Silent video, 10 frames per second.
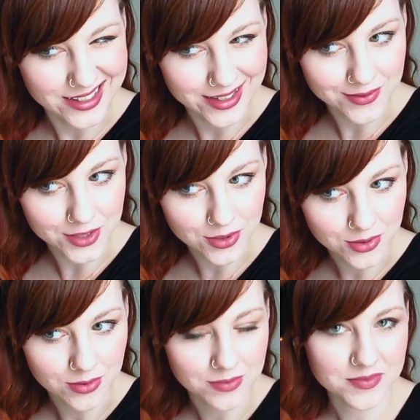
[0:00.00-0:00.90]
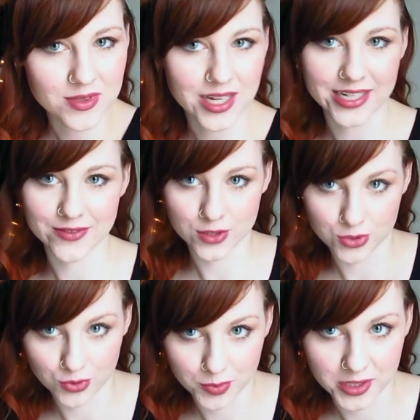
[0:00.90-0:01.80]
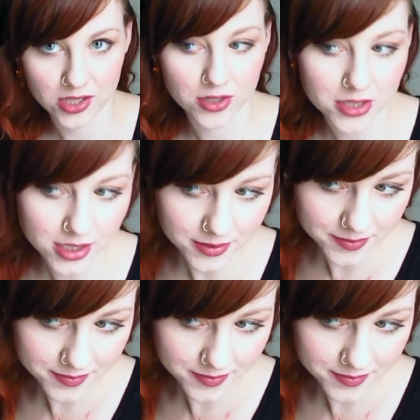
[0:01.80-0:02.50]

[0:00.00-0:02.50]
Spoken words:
can give you kind of a droopy look.